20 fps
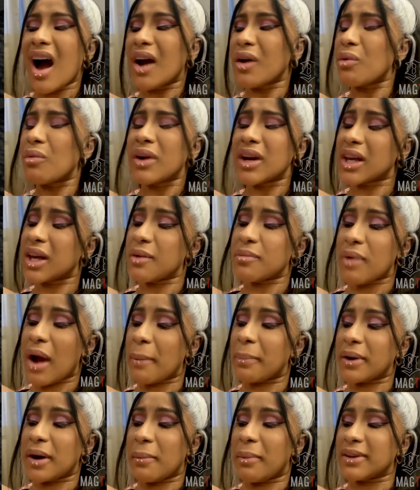I don't want to keep
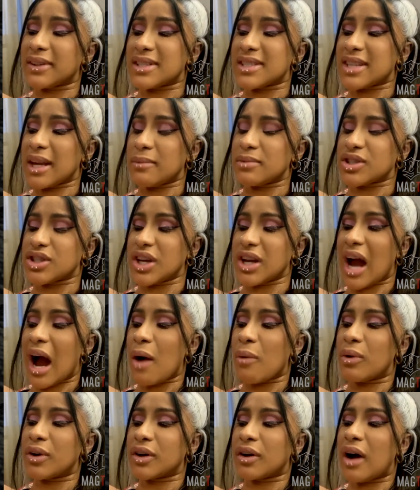rapping about the same.
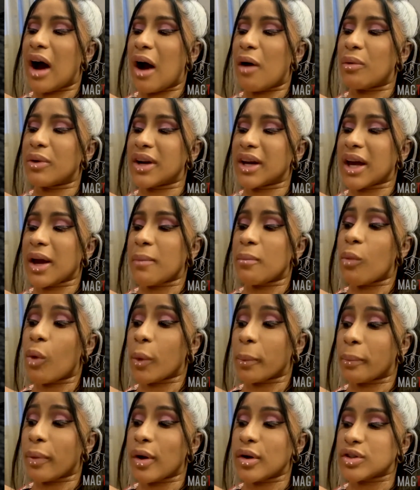I want to I want to get
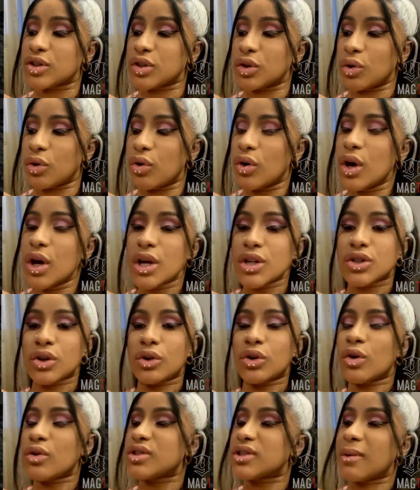more personal.
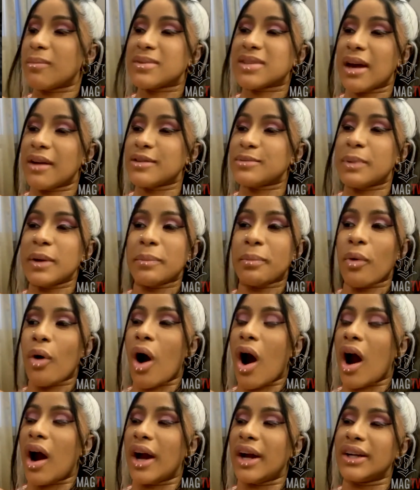So, you know, sometimes
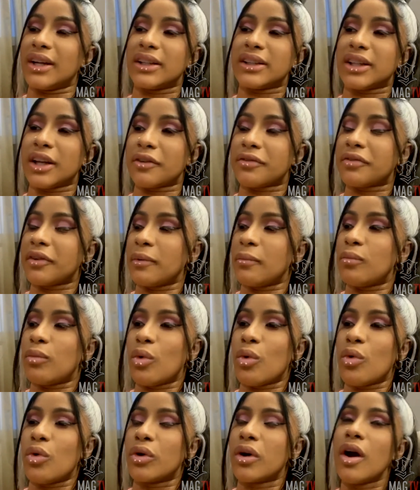people are in a different
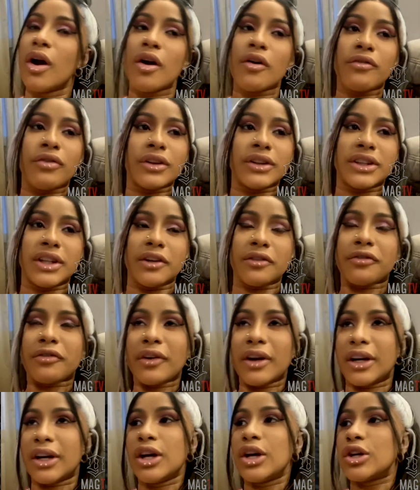mood for
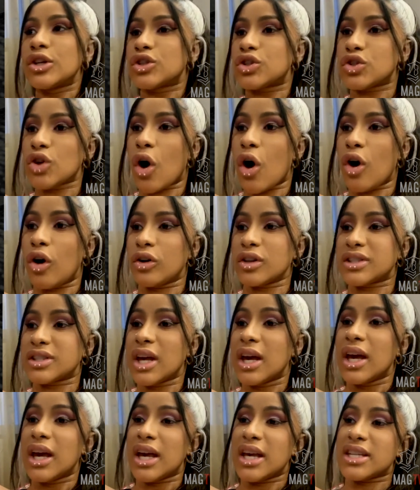different songs.
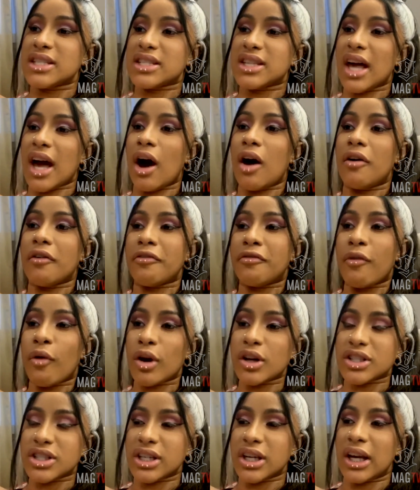Is that
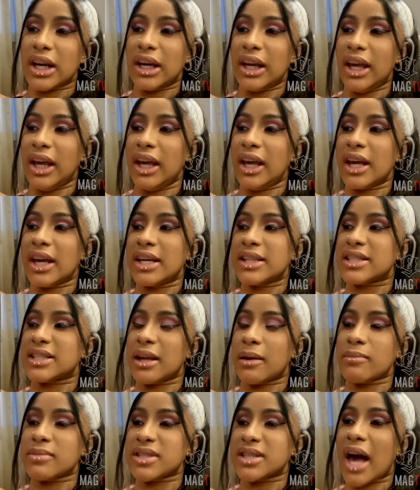unfortunately,
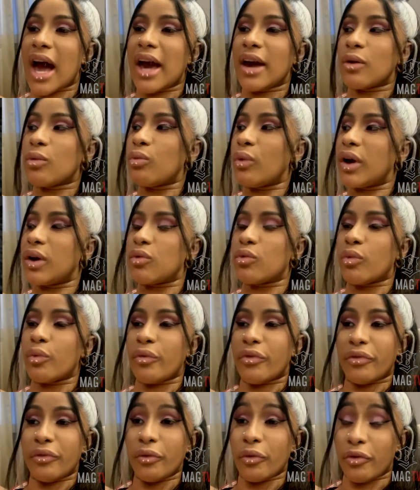it seems like
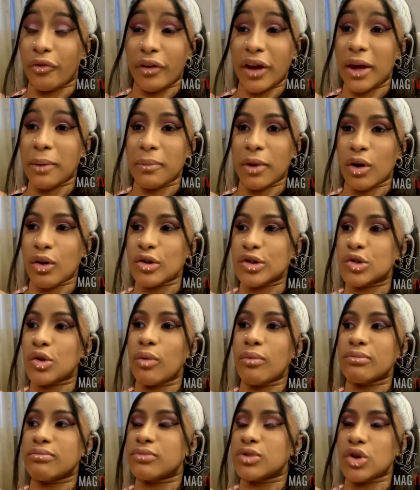when females
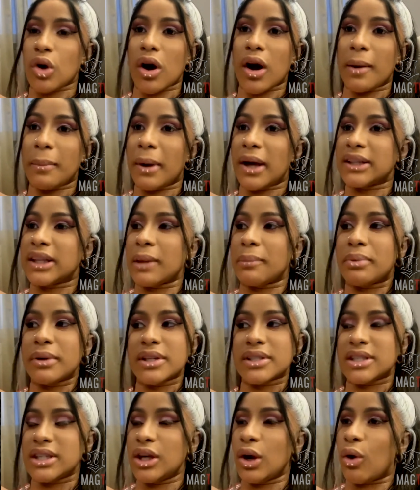don't talk about their
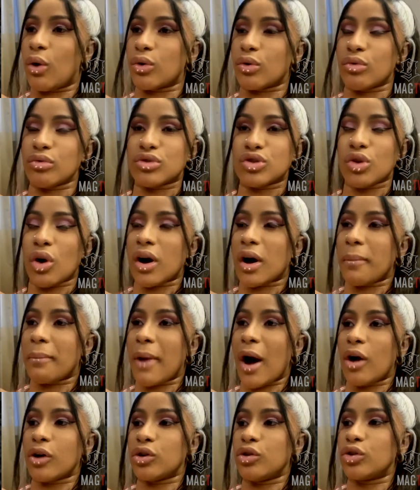pussy or don't talk
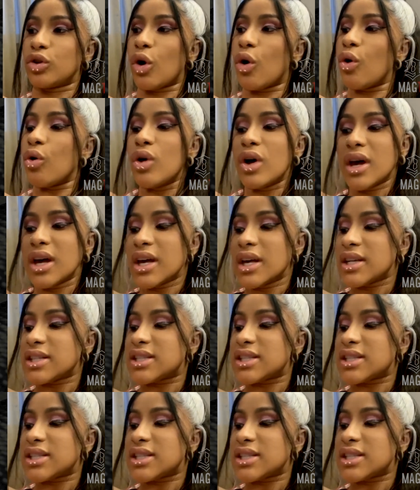about, you know,